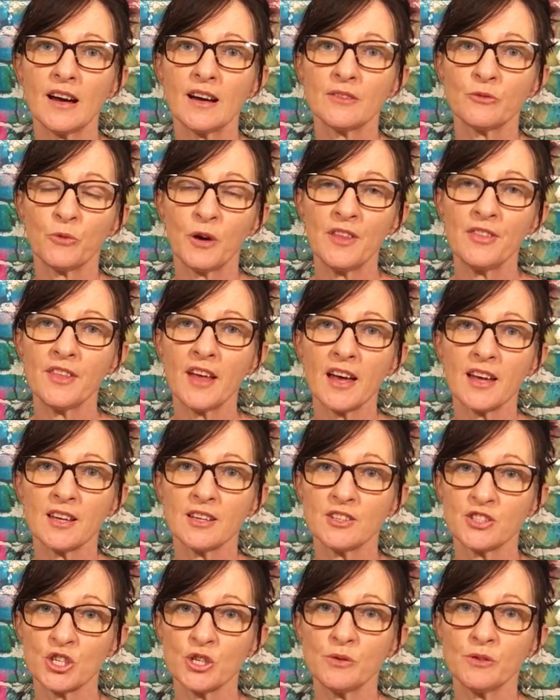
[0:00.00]
when they
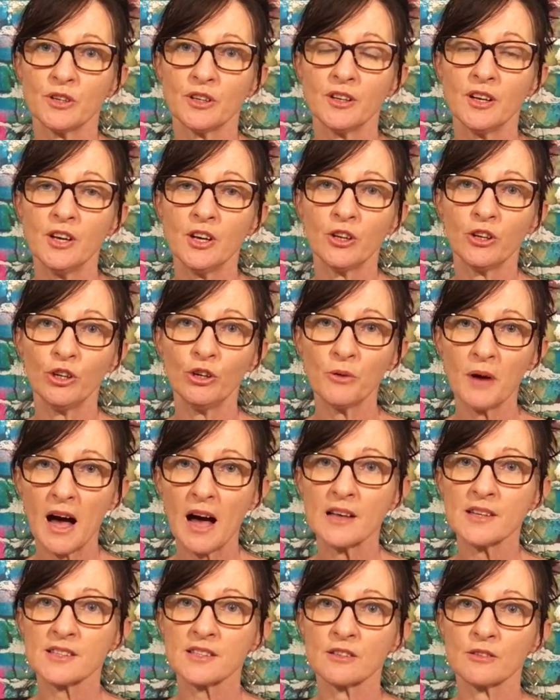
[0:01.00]
do it, you
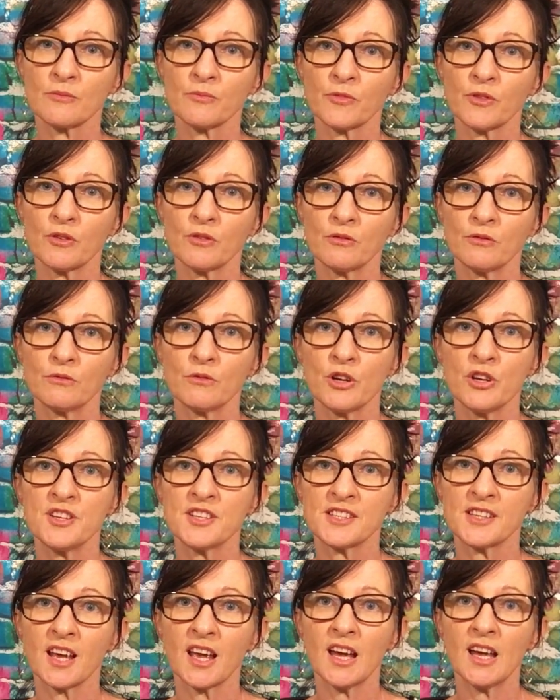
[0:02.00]
ask them, "Were you
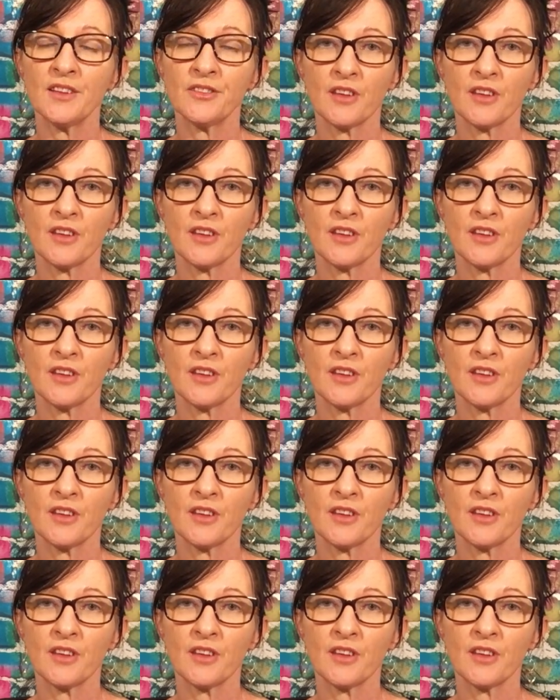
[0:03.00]
scared?"